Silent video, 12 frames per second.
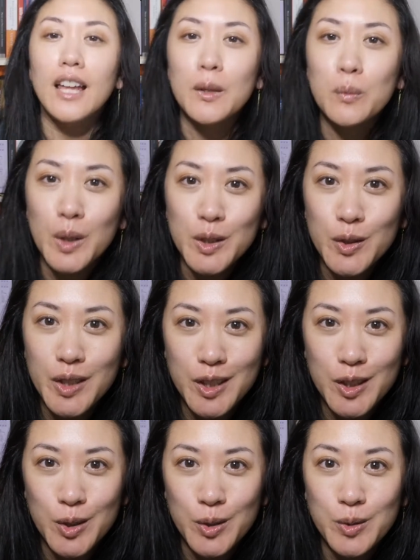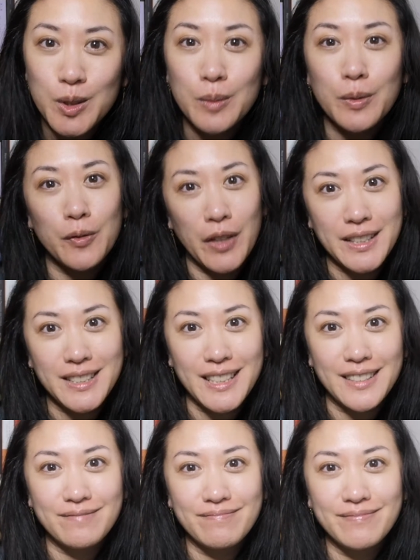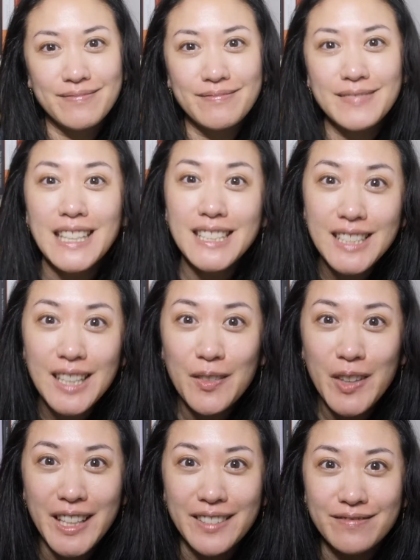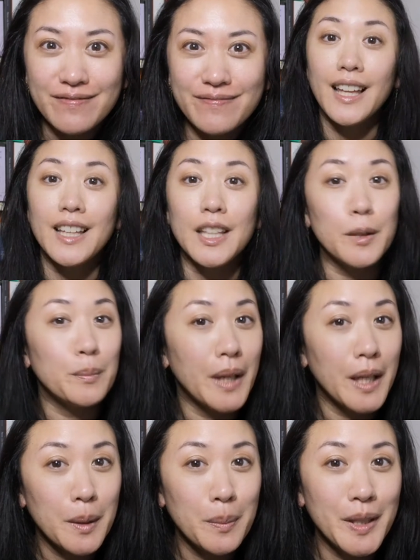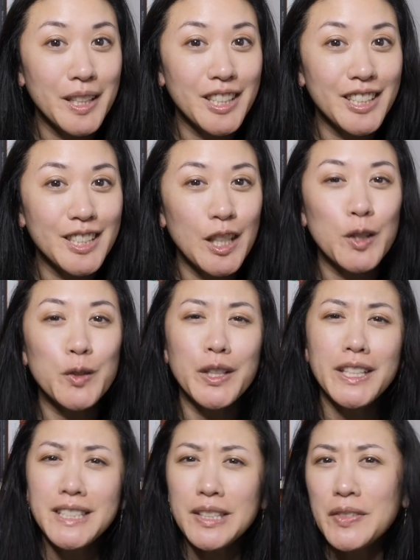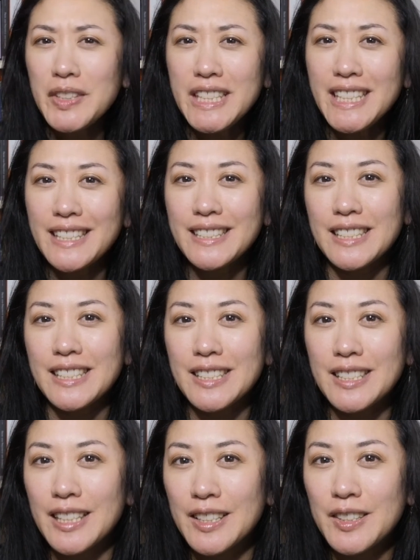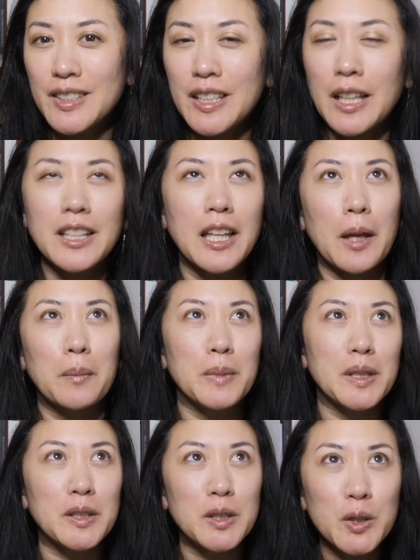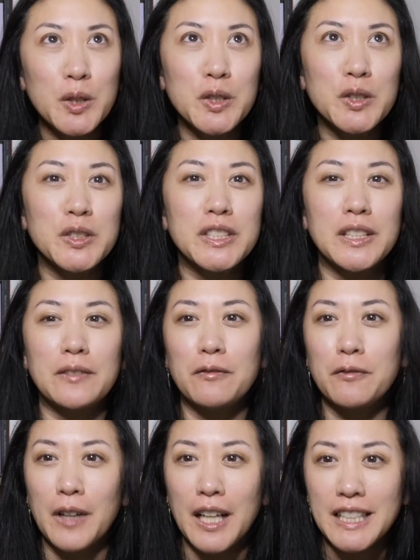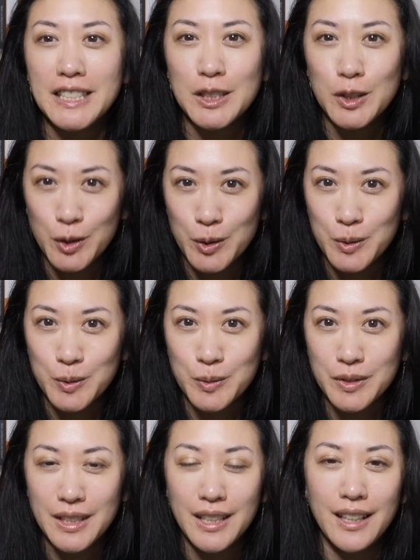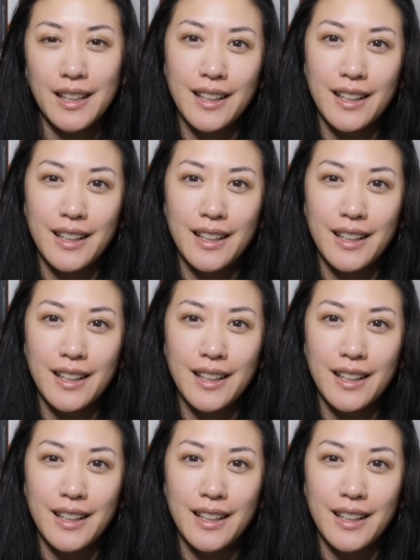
and what you can do to prevent it. Let's dive in. In my opinion, creativity is a skill that can be learned and fine-tuned.